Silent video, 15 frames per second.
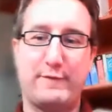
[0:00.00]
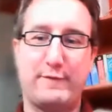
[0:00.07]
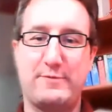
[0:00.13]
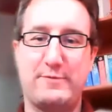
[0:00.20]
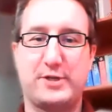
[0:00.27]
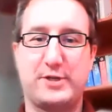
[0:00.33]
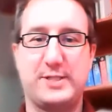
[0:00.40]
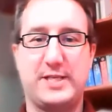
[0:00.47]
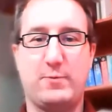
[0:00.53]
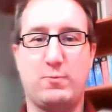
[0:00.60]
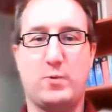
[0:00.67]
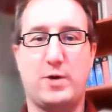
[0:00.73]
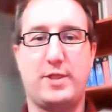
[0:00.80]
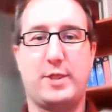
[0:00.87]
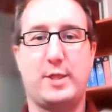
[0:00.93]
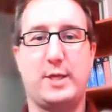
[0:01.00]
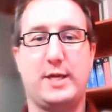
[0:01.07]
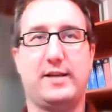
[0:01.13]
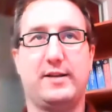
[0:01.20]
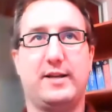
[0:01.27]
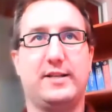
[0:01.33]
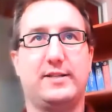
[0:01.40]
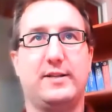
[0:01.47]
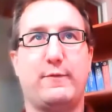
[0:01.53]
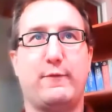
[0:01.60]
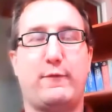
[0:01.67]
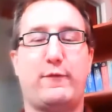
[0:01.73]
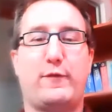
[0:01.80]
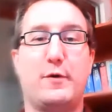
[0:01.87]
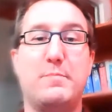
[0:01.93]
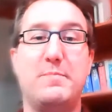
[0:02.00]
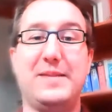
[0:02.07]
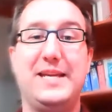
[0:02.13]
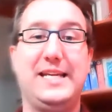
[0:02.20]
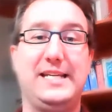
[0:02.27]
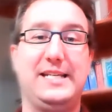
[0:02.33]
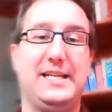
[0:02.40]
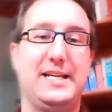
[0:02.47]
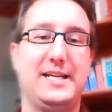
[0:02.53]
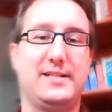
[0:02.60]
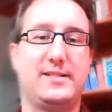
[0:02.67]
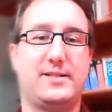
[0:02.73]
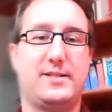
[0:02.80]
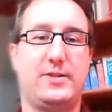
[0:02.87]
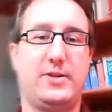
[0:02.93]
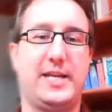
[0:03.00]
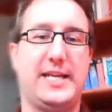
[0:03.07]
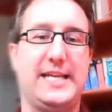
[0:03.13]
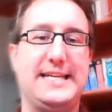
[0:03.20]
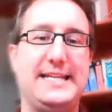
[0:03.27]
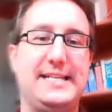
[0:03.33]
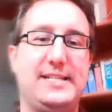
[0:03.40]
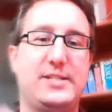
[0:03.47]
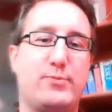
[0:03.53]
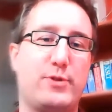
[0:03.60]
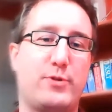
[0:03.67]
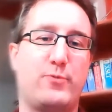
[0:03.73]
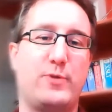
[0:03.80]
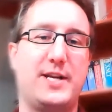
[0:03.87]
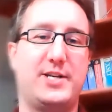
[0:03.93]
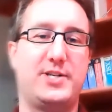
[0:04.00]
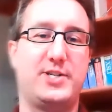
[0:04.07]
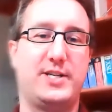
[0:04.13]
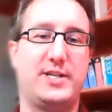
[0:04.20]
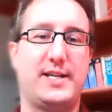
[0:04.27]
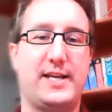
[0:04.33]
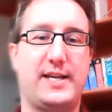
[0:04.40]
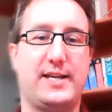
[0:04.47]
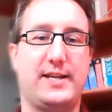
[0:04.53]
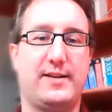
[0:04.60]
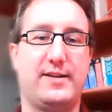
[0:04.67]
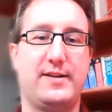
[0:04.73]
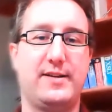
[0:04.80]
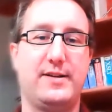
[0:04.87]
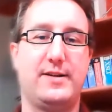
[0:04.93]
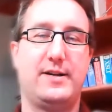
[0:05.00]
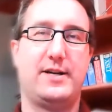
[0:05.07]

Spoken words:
if I was going to say one thing, for me, it's the ease with which it